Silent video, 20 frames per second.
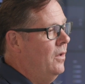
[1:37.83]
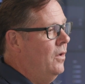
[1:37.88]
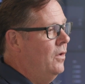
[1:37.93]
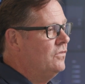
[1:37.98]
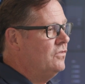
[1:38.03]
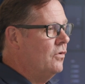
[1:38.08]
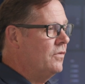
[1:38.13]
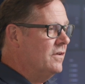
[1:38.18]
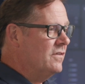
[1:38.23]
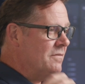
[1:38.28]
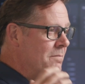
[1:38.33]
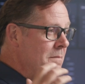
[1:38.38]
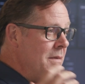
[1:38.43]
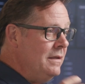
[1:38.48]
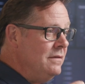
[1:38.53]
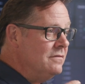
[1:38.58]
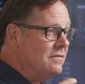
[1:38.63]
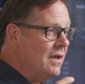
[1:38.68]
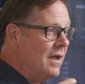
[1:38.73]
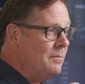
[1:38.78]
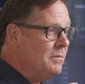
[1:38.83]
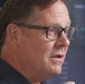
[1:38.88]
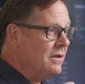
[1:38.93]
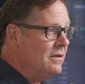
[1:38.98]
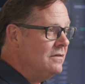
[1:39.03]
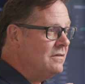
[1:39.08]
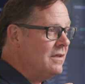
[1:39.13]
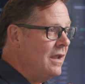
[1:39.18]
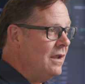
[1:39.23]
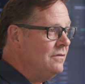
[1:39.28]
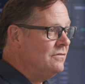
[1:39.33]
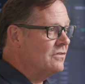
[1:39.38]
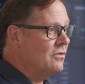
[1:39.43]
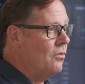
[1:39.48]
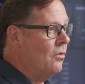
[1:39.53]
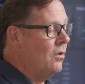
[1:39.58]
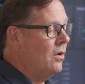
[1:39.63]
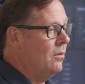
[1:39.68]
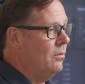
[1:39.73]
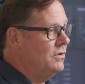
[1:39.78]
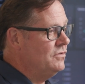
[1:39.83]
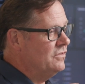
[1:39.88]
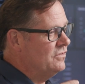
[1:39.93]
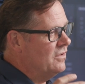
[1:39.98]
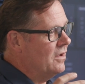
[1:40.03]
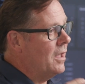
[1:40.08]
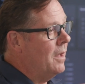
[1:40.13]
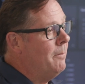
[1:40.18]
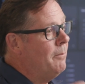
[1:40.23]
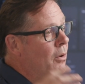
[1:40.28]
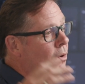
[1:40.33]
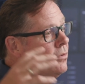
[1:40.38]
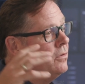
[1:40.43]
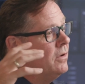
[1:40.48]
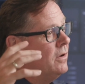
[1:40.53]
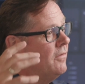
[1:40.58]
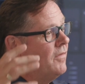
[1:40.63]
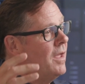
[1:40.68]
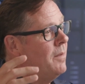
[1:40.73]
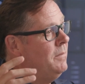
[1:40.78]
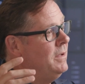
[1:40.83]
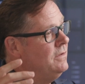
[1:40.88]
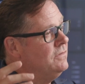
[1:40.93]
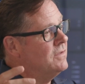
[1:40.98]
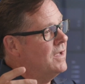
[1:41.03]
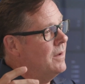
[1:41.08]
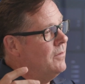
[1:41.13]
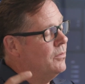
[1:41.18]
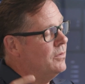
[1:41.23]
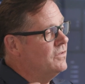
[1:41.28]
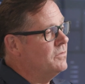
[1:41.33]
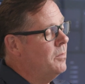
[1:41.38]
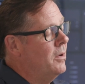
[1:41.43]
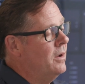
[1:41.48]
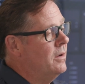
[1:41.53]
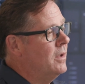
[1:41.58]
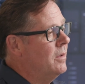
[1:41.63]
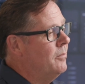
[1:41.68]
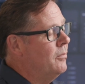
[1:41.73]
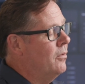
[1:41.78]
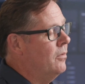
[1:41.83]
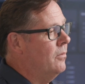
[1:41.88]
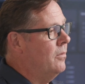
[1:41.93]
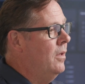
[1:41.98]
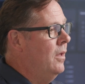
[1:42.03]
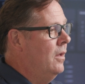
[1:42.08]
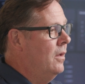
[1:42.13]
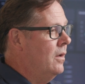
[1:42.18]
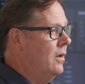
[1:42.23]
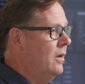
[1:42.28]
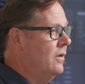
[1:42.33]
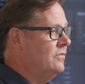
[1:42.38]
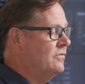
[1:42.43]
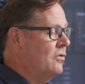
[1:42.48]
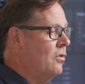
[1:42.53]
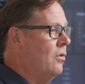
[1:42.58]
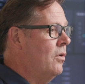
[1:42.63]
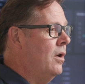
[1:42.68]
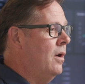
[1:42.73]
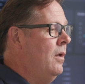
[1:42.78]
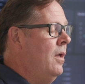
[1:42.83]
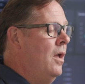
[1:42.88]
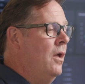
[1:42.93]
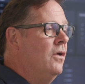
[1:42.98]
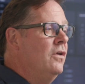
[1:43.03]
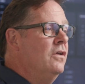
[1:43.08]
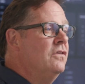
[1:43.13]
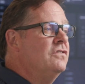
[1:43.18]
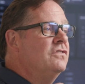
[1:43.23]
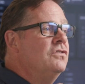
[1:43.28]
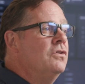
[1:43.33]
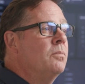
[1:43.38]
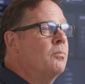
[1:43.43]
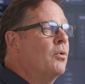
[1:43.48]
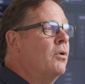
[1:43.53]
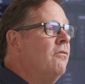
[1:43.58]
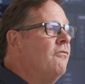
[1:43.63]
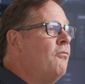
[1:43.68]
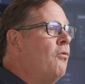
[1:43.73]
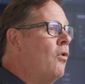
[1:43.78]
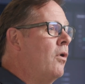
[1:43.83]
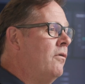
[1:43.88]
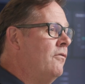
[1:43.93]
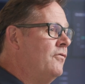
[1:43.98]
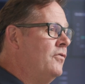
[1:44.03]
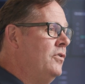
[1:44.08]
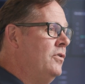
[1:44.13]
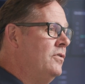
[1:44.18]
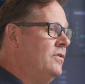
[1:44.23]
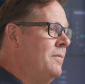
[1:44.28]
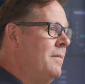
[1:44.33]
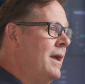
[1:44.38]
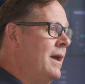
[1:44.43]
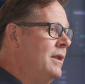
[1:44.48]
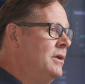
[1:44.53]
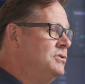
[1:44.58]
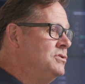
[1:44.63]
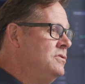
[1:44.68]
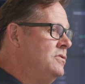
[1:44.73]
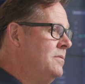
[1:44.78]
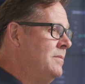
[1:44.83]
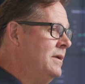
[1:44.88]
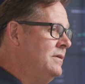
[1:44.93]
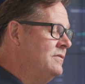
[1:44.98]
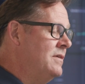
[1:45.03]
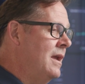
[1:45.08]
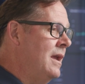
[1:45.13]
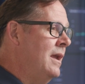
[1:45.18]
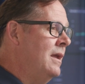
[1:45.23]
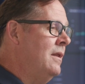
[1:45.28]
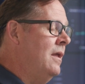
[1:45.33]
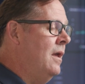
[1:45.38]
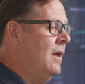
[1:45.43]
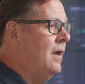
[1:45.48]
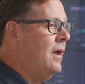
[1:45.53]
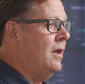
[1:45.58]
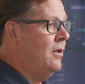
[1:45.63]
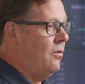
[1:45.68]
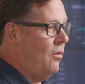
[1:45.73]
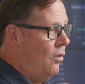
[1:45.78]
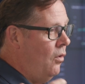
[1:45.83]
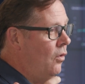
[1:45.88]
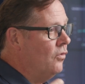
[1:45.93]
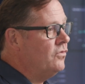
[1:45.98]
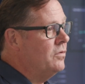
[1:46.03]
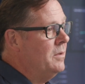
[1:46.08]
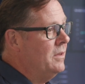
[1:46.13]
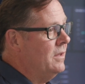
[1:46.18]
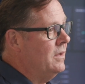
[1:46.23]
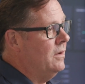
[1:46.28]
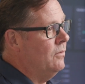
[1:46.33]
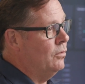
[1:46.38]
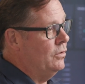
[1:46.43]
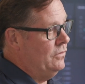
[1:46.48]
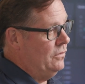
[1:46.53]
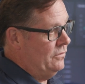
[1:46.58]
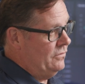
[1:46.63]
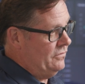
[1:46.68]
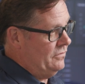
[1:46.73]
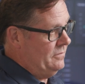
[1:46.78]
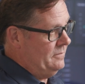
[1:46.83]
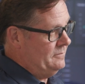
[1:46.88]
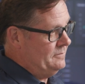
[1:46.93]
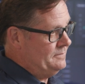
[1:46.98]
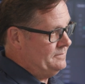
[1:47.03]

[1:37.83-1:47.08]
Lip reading: So this mean time to contain score, which is a component of that mean time to respond score, is super important for you to manage and you maintain and ultimately reduce.